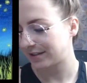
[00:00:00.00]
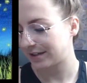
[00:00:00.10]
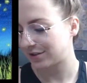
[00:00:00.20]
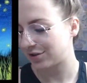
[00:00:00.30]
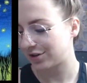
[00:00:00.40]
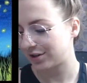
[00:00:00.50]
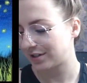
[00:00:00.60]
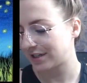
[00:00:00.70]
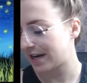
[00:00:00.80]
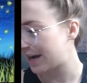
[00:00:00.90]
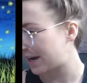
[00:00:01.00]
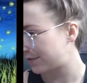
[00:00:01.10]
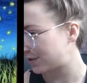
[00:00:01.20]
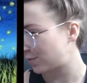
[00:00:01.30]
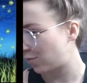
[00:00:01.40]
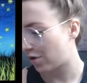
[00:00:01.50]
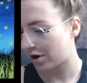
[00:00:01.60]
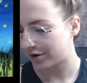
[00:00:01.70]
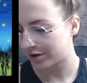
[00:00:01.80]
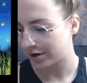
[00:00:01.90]
It's good to have some
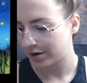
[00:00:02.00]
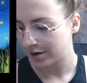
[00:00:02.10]
water